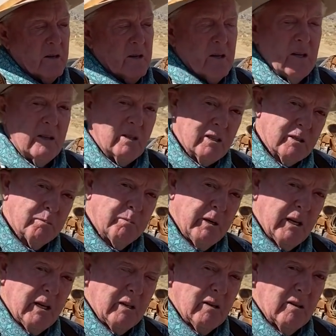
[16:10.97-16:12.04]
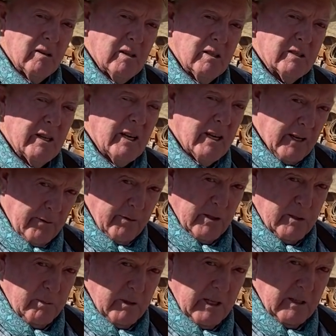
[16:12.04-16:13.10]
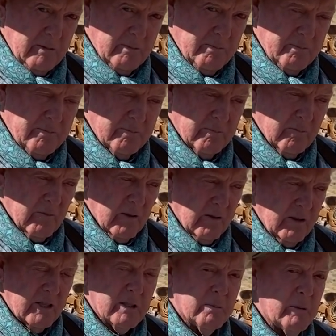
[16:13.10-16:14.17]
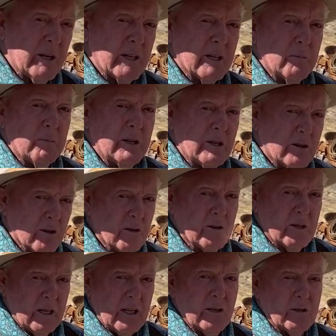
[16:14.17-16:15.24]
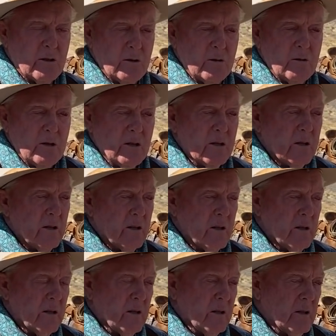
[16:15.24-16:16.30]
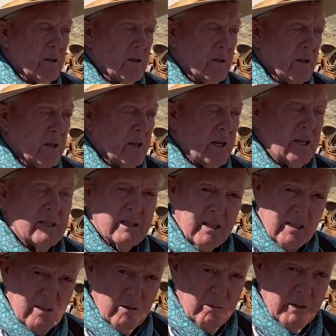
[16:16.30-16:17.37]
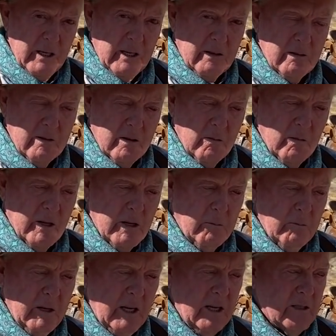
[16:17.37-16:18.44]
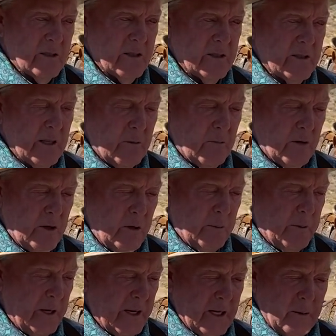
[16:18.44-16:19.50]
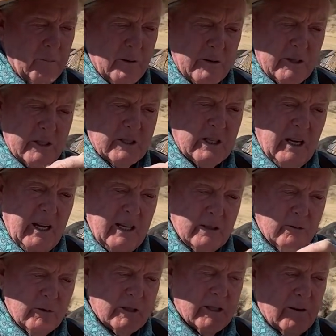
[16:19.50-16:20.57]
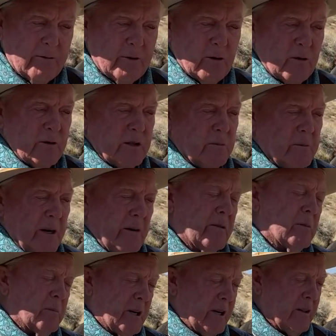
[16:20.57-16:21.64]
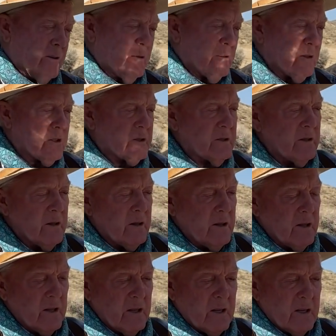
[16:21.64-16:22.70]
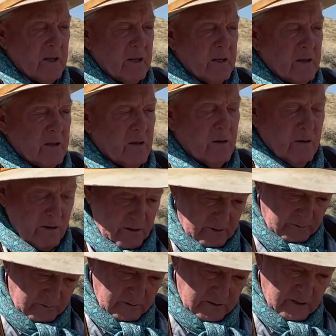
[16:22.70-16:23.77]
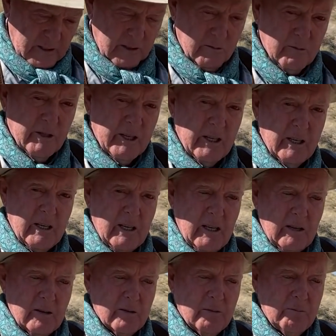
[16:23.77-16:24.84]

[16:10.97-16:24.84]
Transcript: And this bit is a leverage bit. This bit can be turned into a signal bit. And what it means is that when you pick up on the chains, which I've told you about with my other horse, the horse says, "What do you need?"